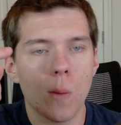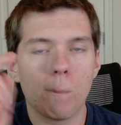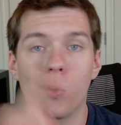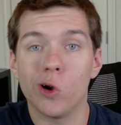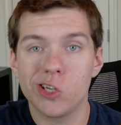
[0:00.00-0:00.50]

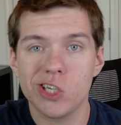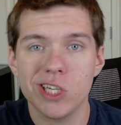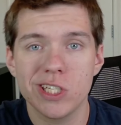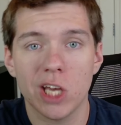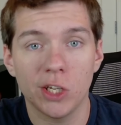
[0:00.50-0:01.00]

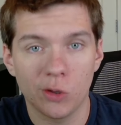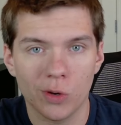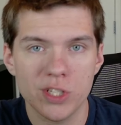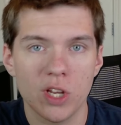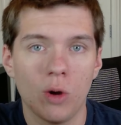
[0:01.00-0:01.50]
purchase a
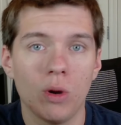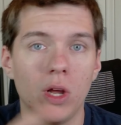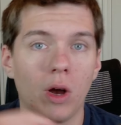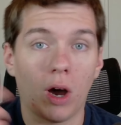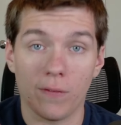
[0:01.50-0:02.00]
torso
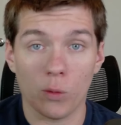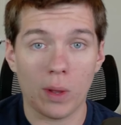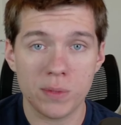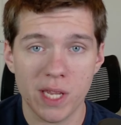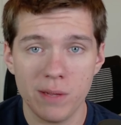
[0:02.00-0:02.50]
on the
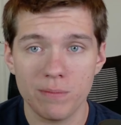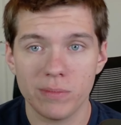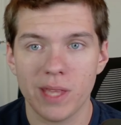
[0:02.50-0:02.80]
website,